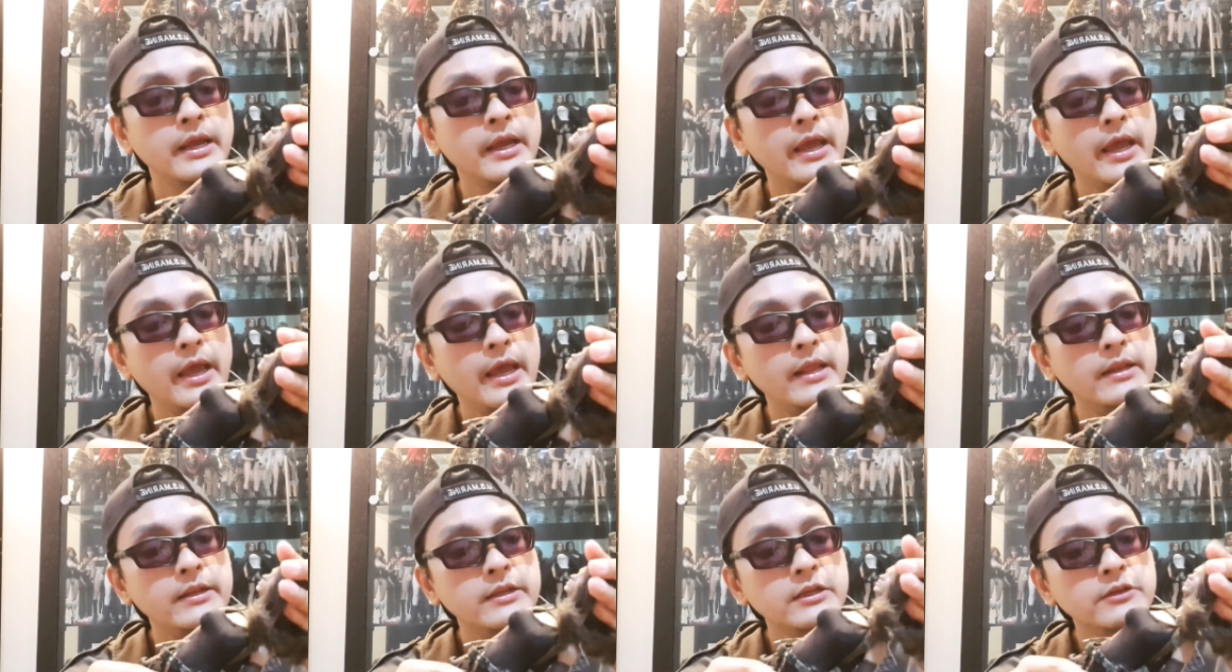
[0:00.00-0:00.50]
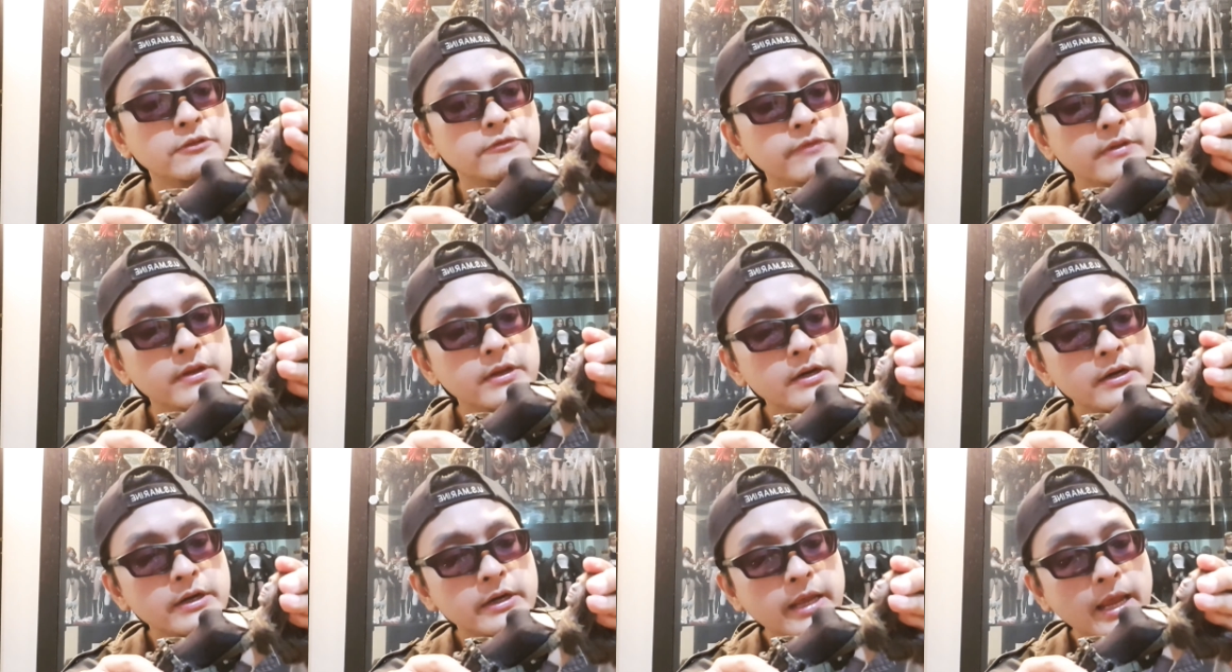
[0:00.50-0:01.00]
And this
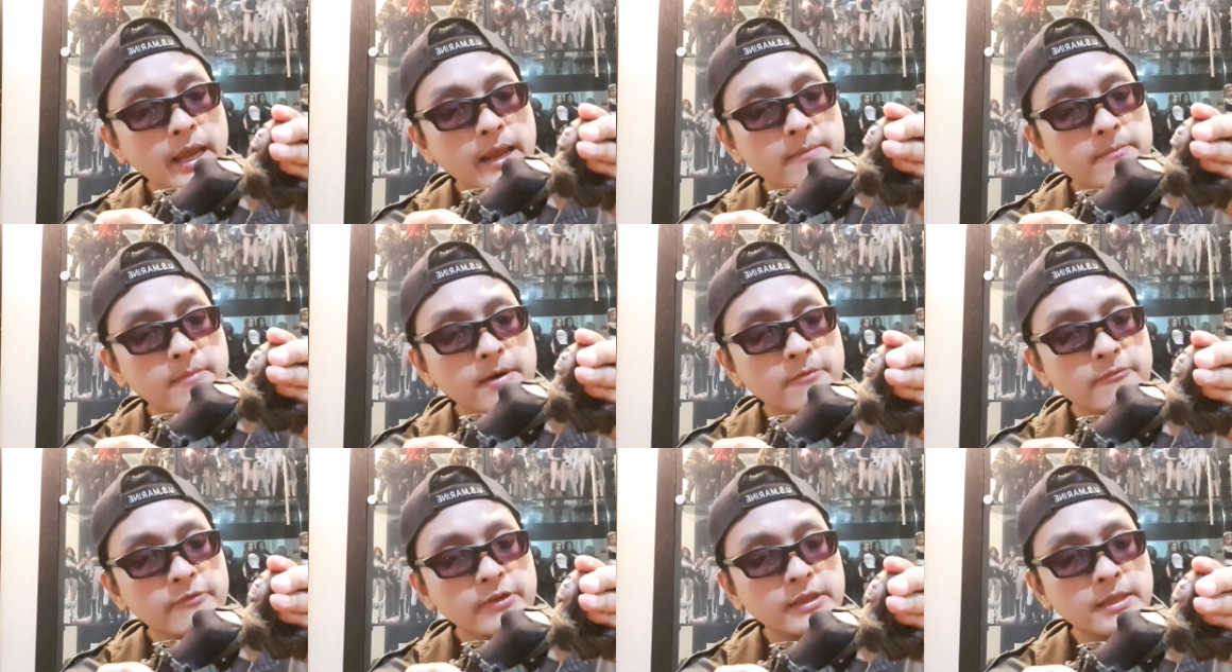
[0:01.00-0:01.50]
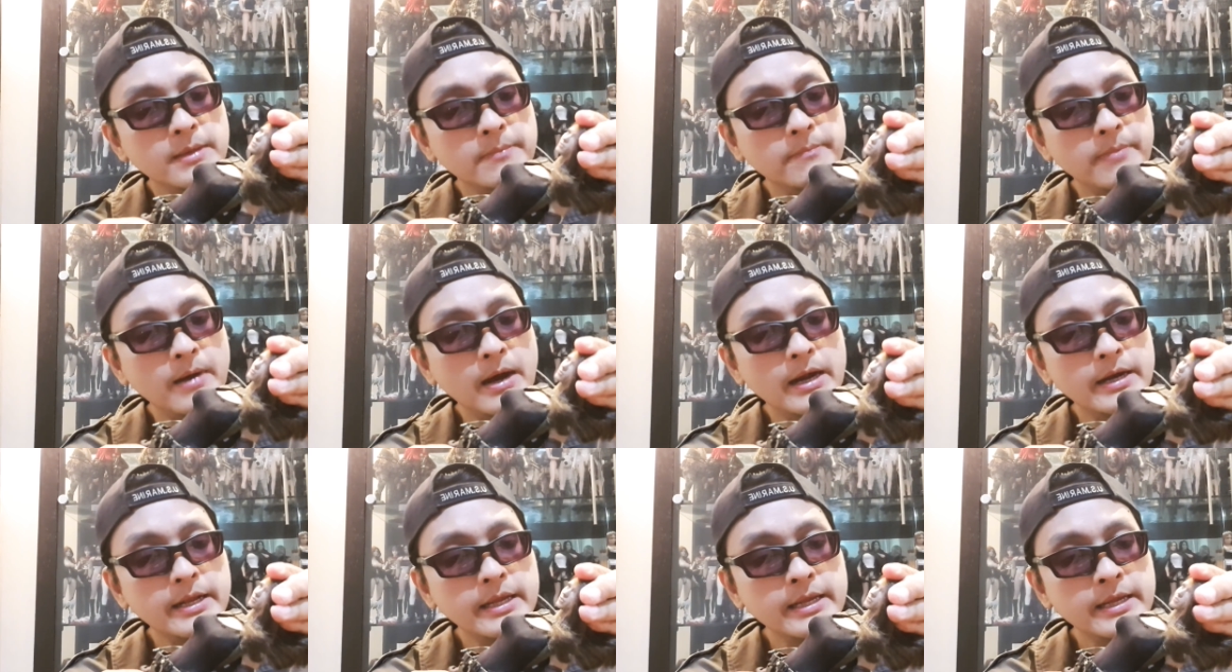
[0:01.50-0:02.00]
figure came up with the
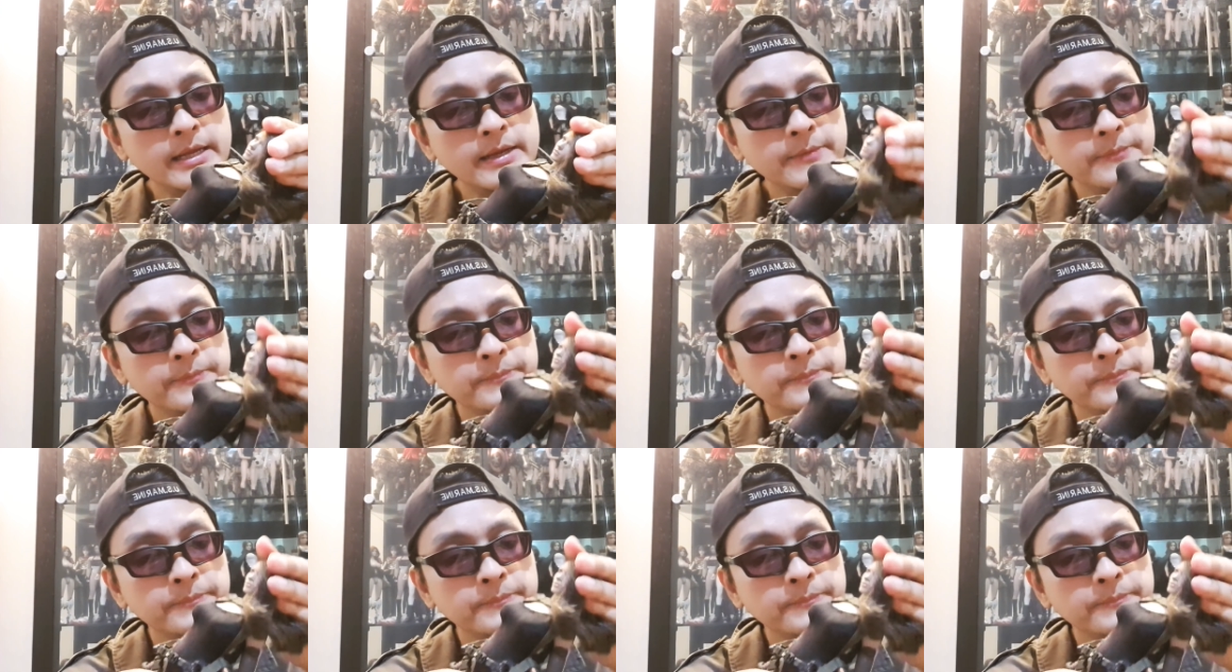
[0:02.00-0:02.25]
body,